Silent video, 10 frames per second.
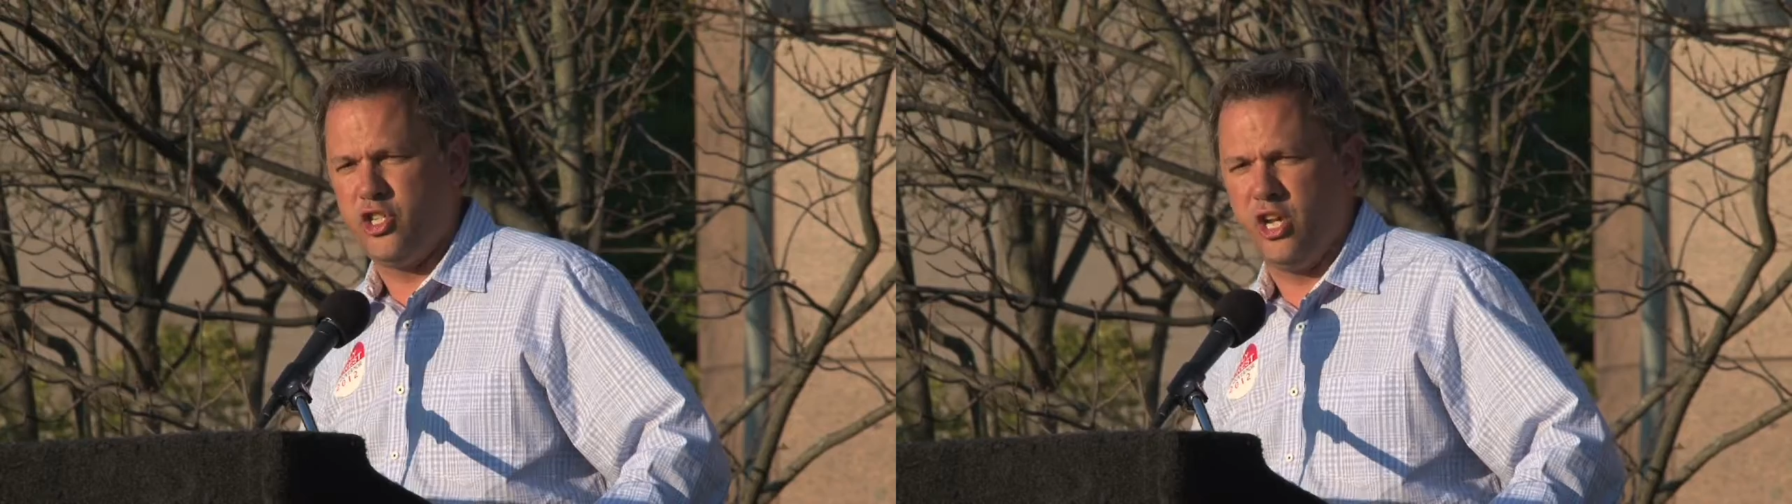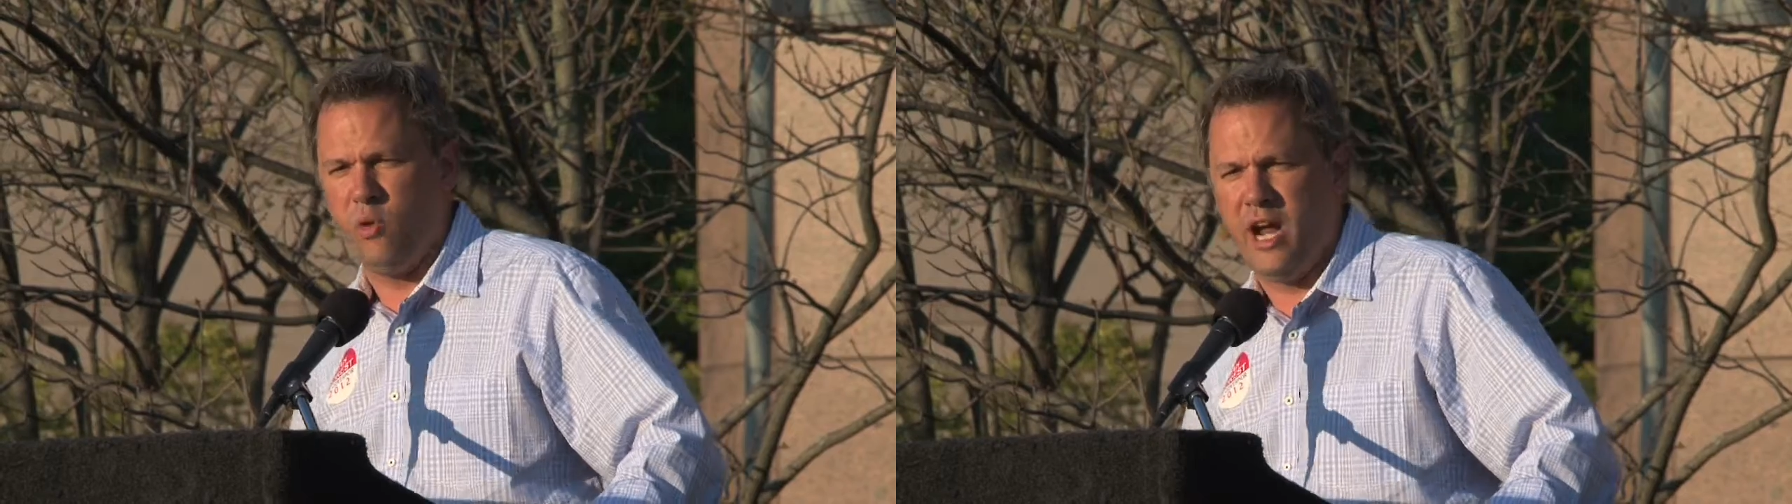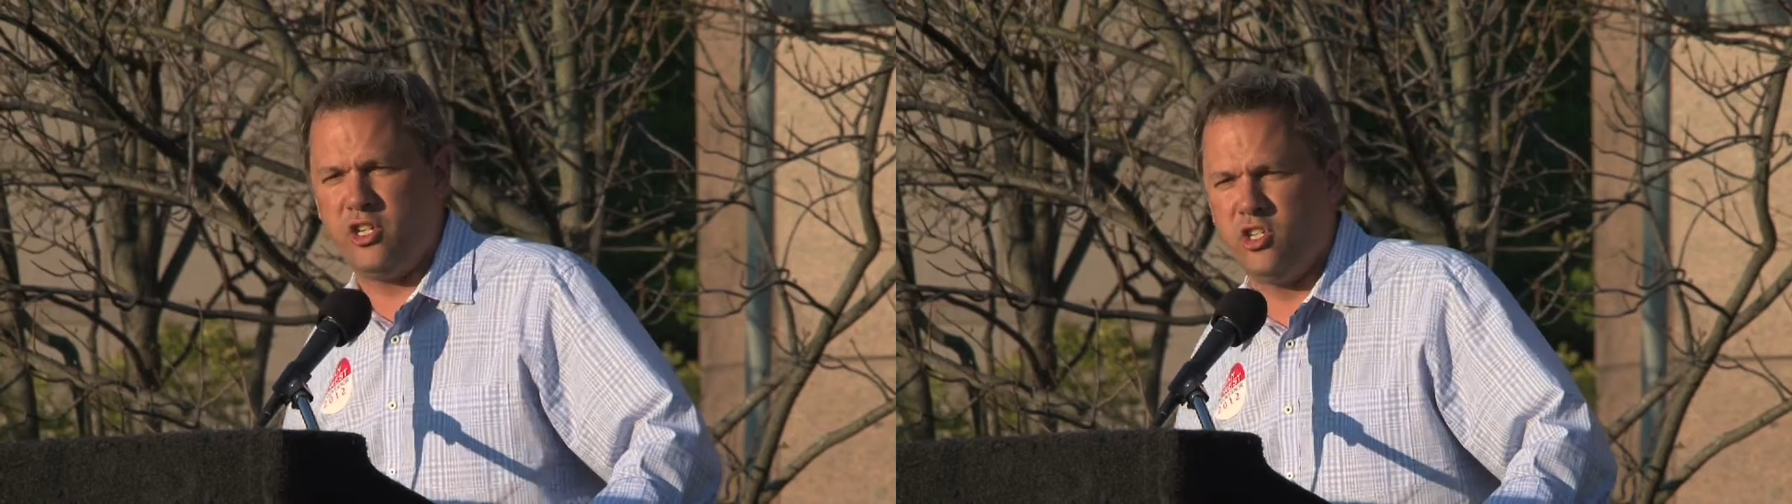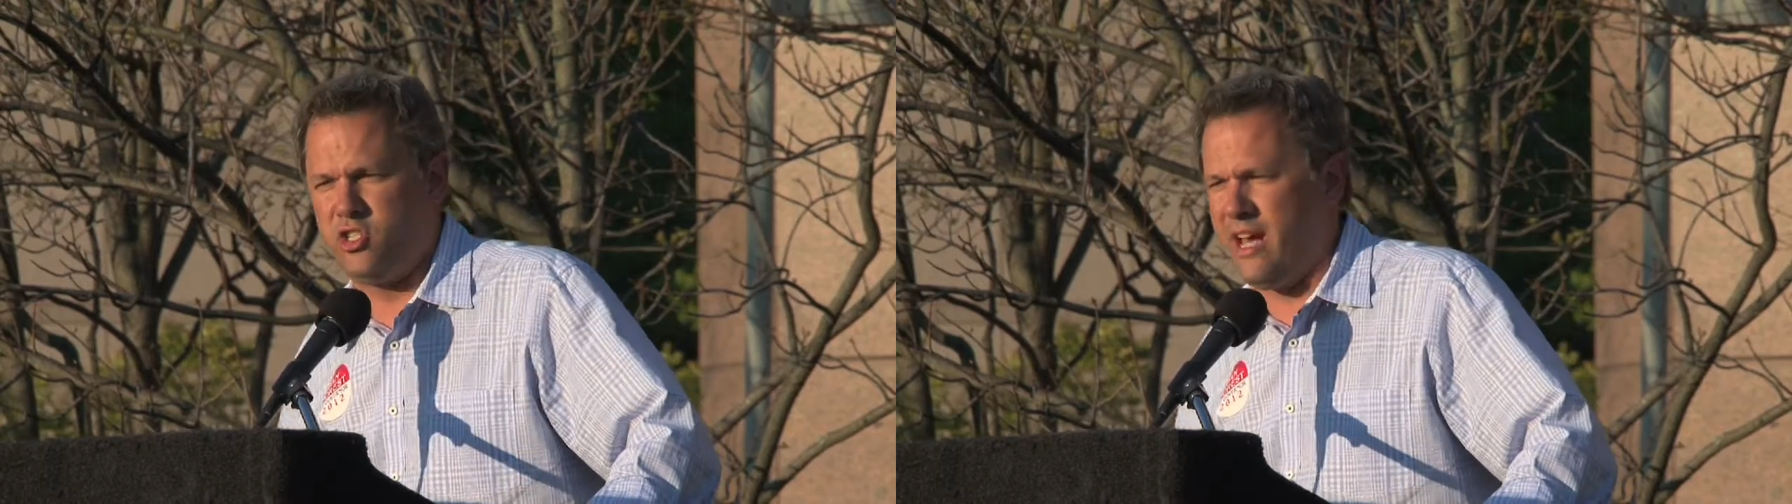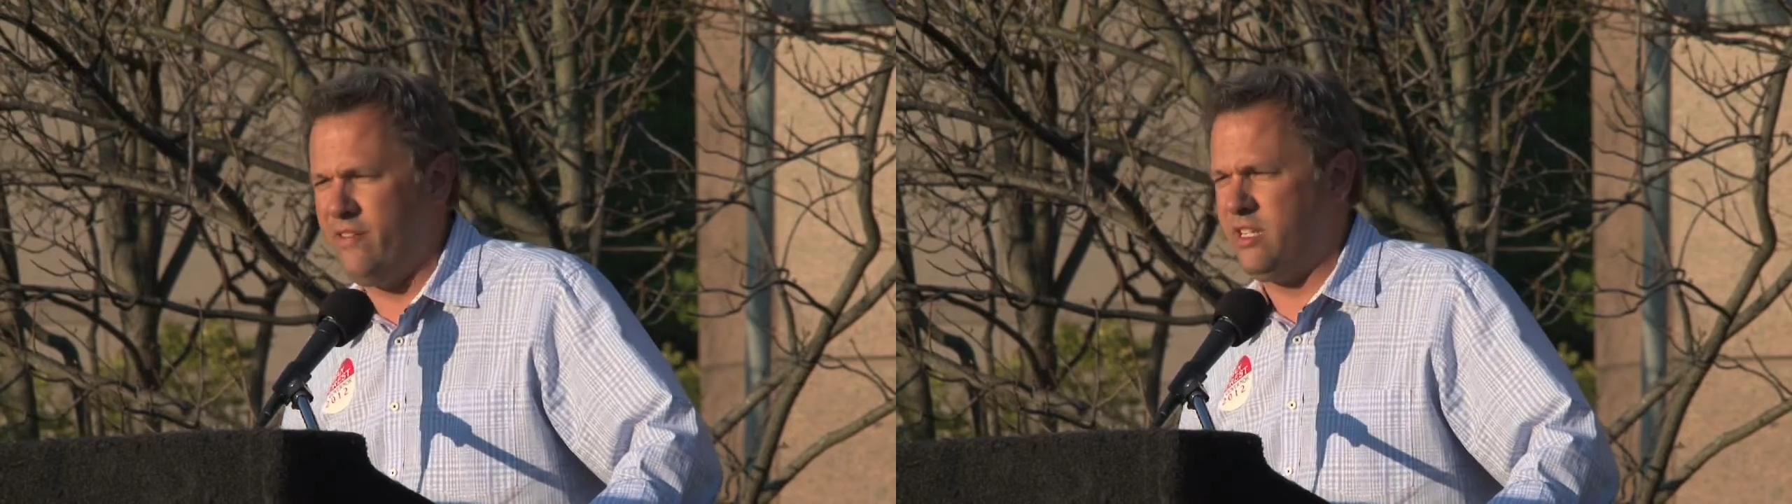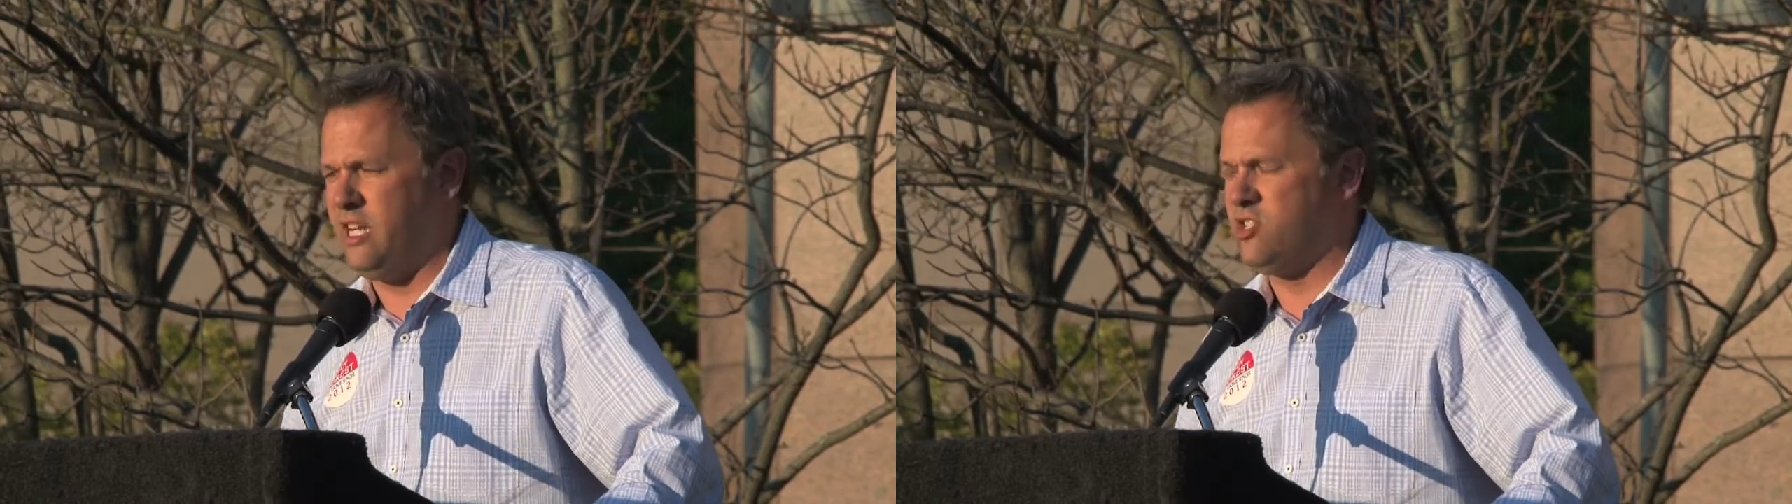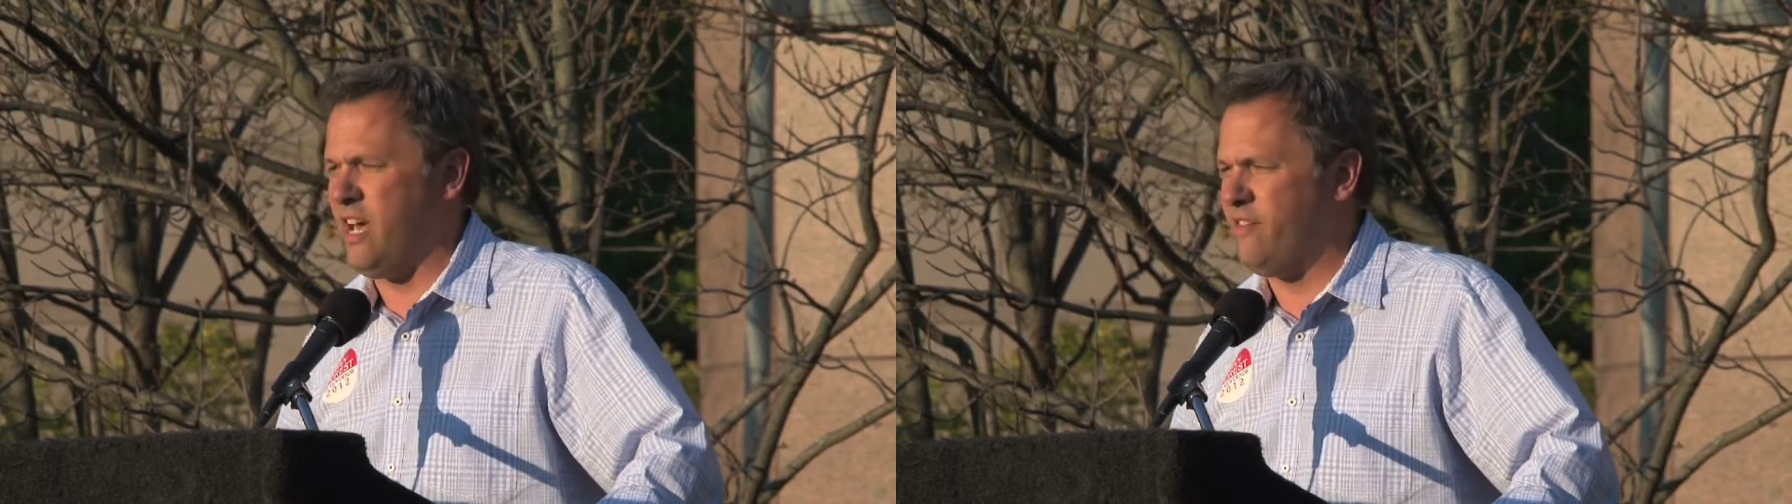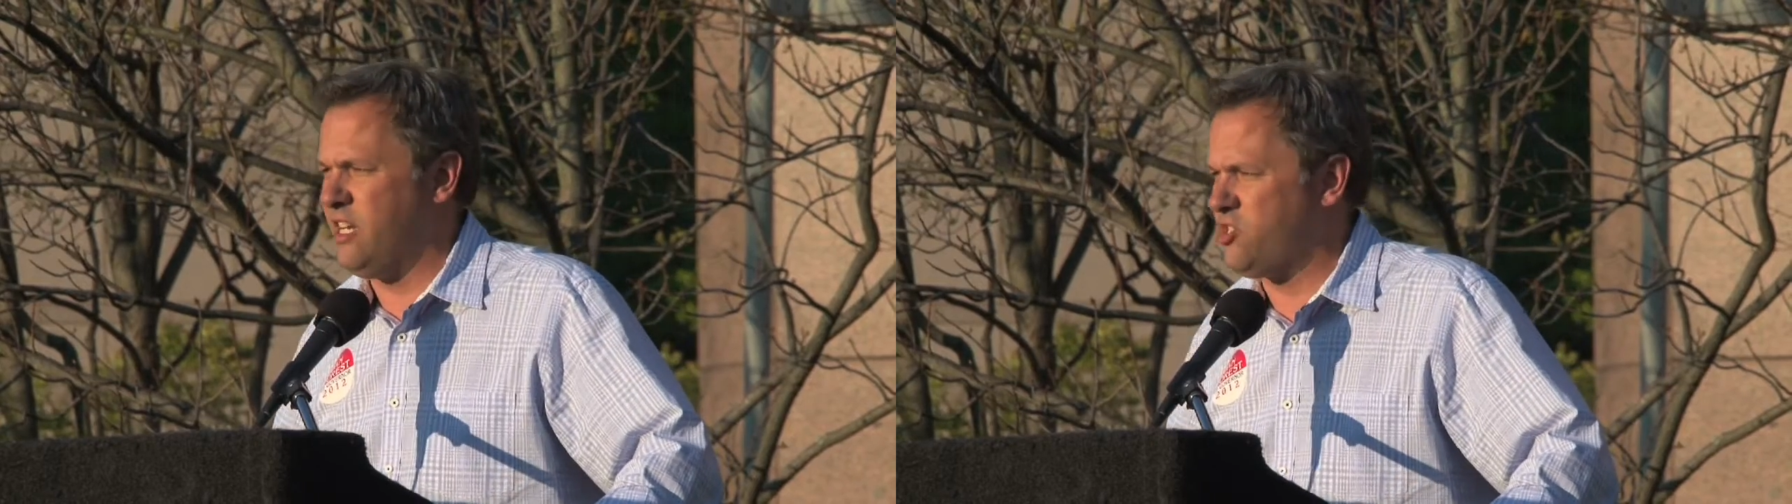generation's
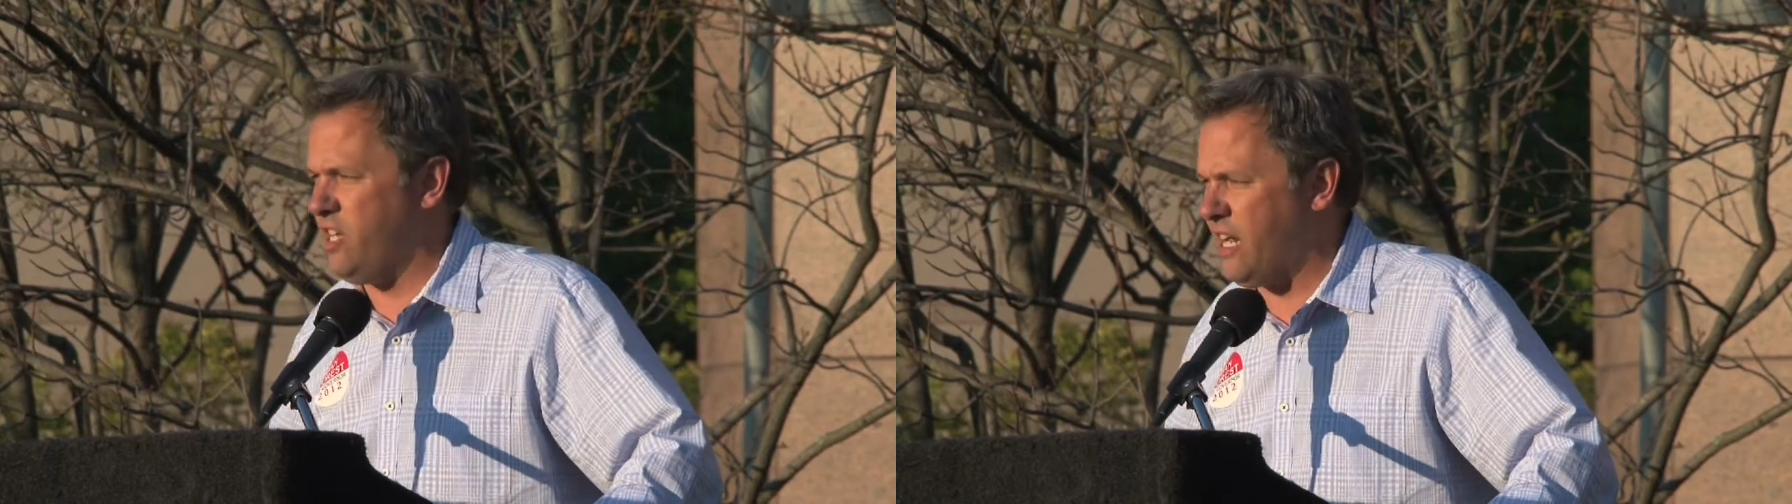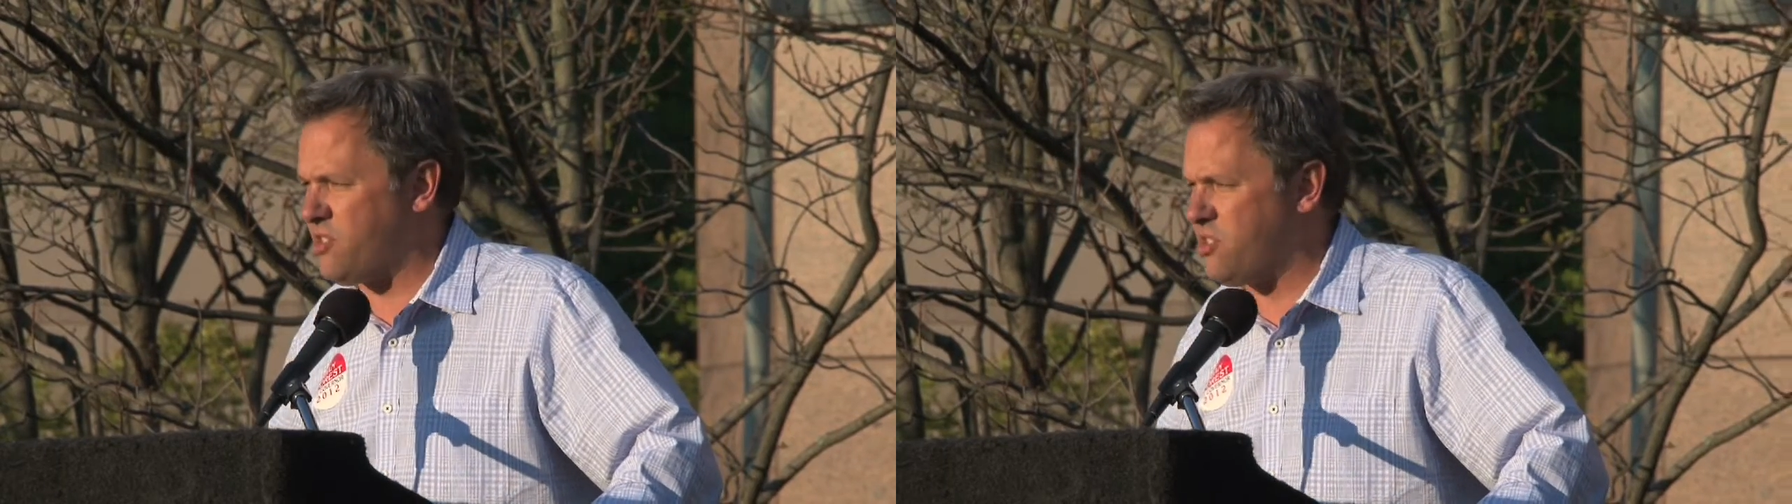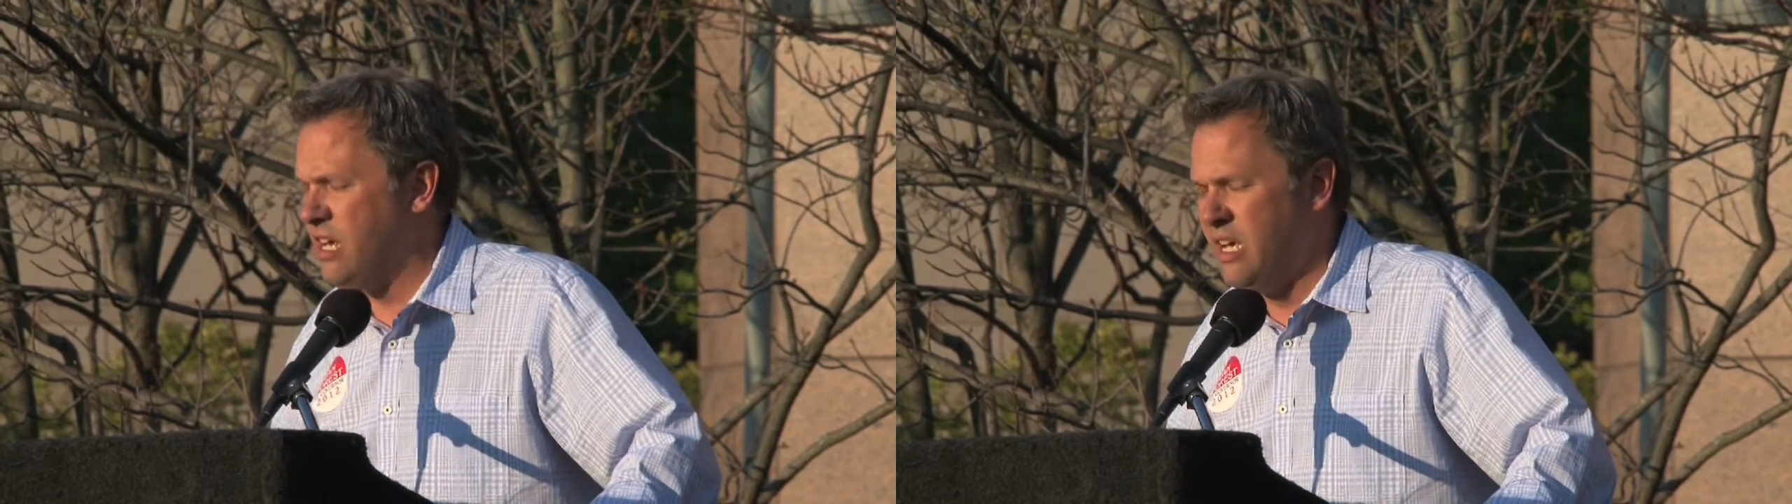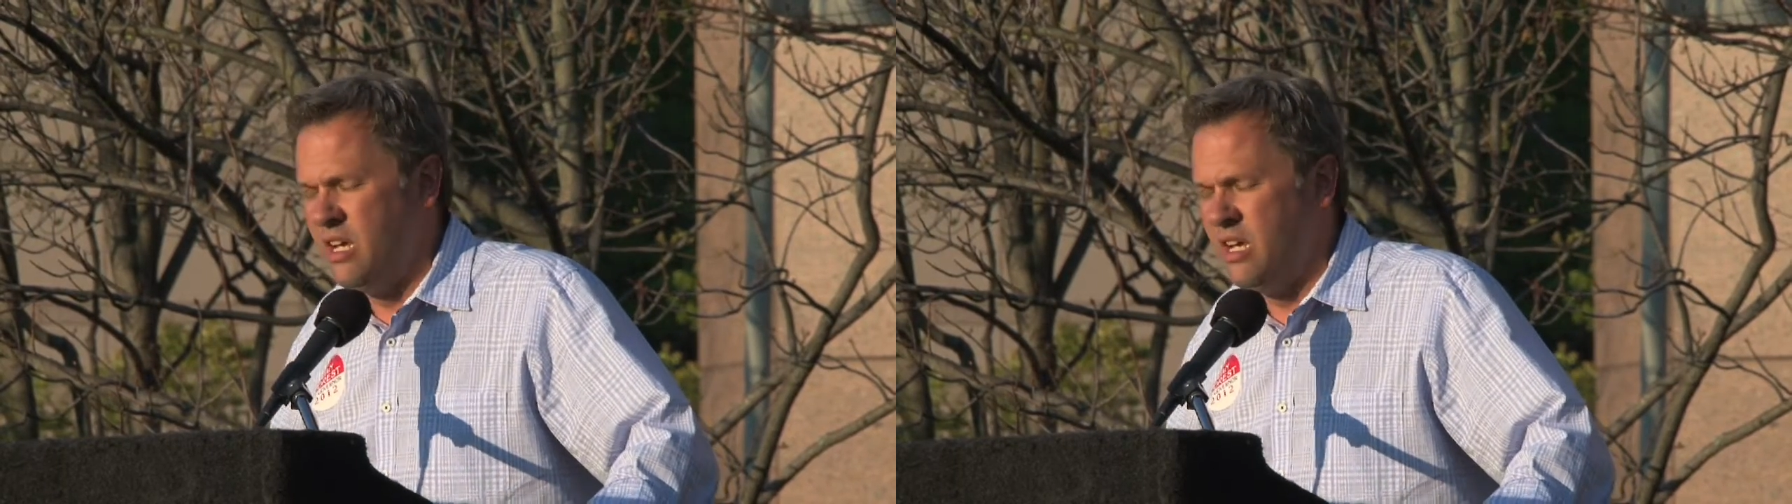1776.